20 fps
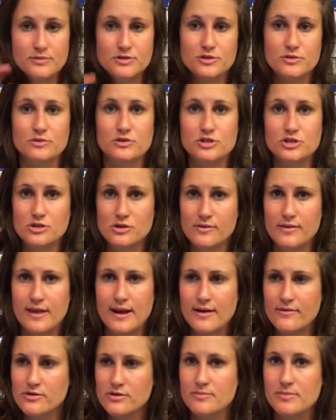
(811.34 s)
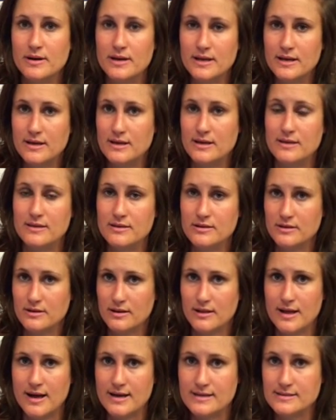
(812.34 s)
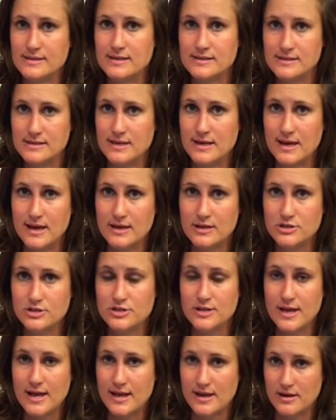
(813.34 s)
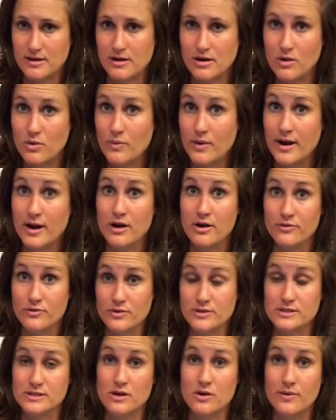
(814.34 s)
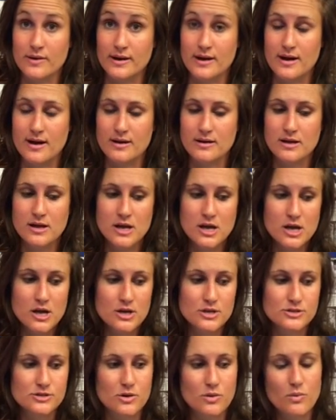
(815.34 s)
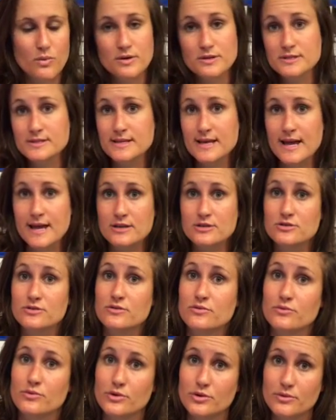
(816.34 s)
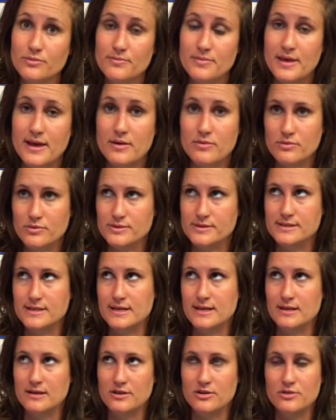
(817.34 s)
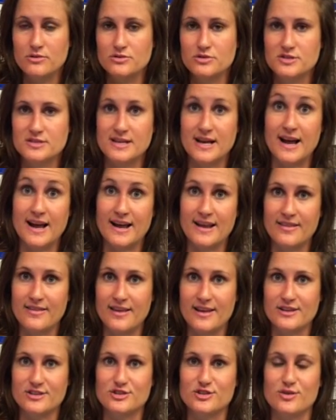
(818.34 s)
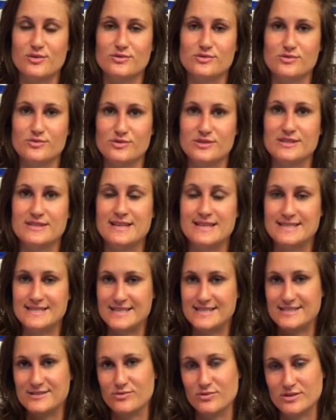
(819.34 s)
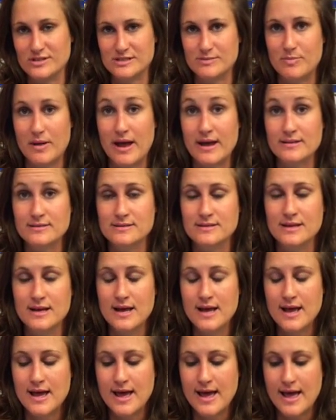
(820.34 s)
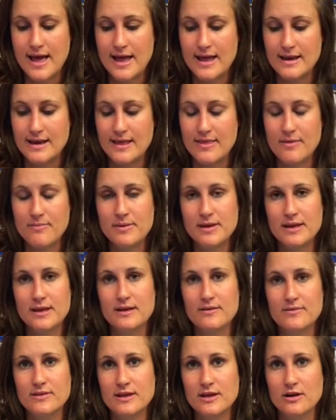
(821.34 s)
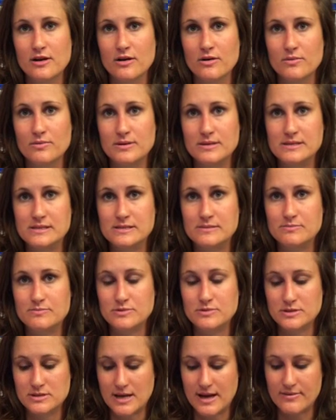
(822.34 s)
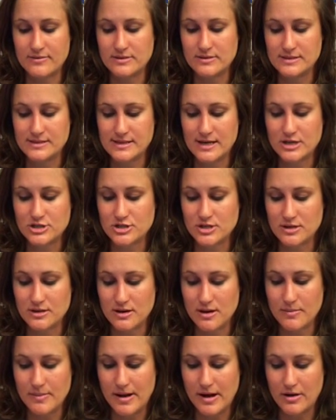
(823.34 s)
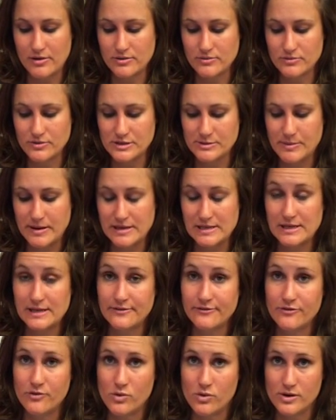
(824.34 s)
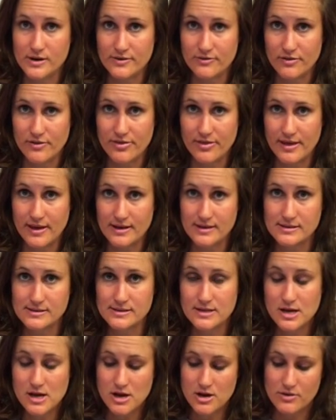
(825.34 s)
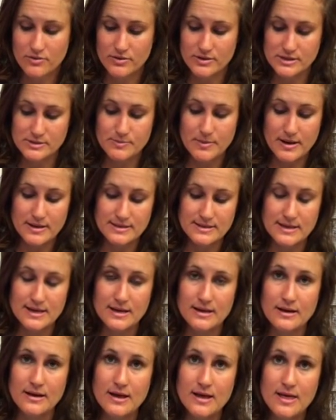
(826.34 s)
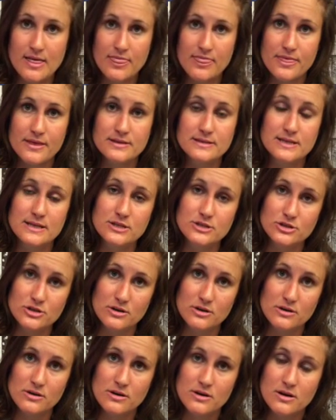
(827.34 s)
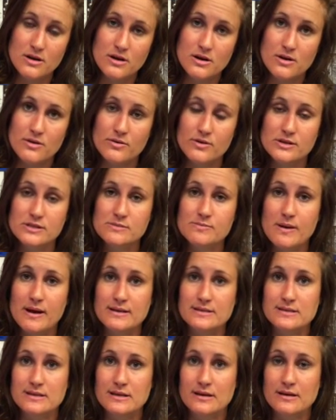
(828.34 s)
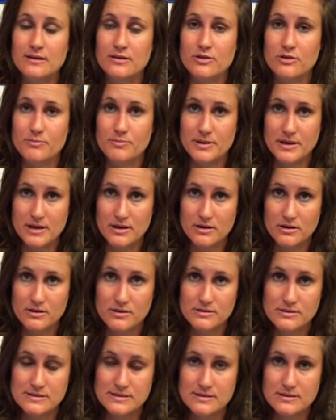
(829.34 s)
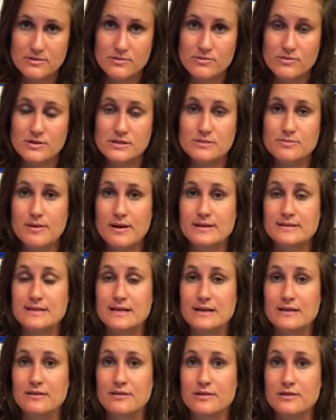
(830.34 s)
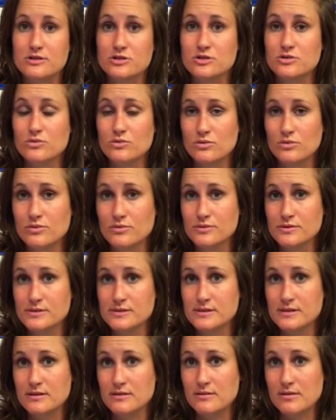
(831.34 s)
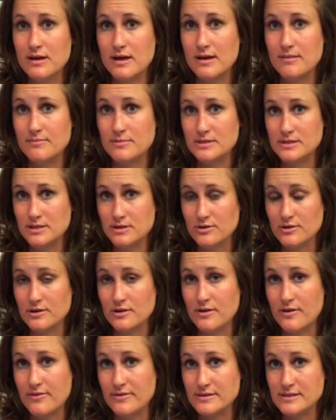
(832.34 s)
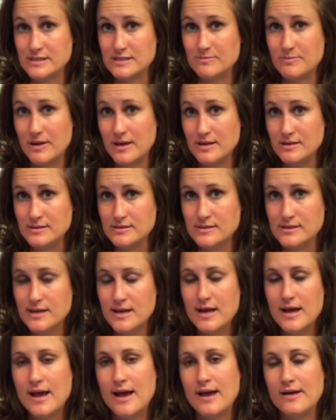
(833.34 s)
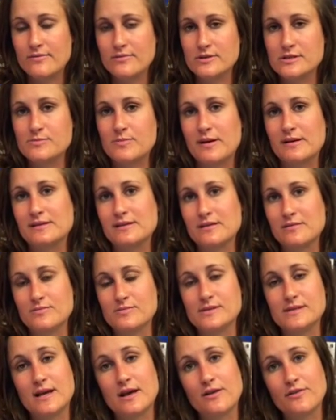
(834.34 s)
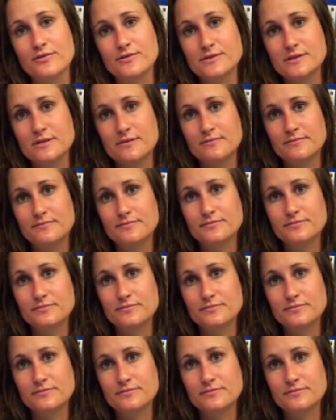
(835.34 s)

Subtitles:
to ensure that everybody in the class is engaged and aware of what's going on. So once they enter the room, they will see a huge sign that says respect. And in the beginning of the year, we to have a discussion about respecting 4 different things: respecting the teacher, respecting their peers, respecting the tools and material and the space, and respecting themselves.